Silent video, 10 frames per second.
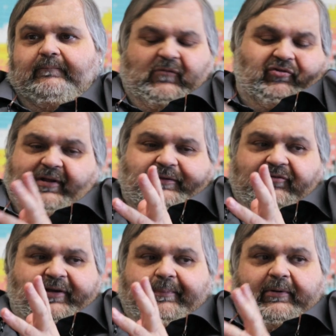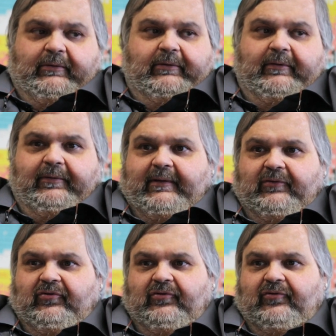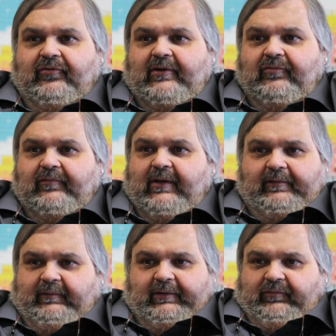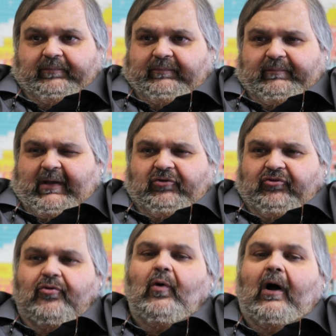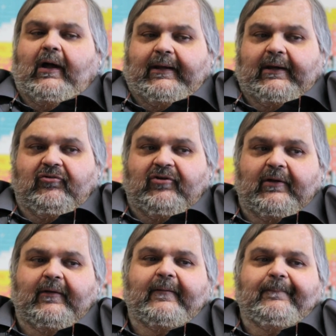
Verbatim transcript: Because that doesn't happen on Earth. That's that, that that takes too high an energy.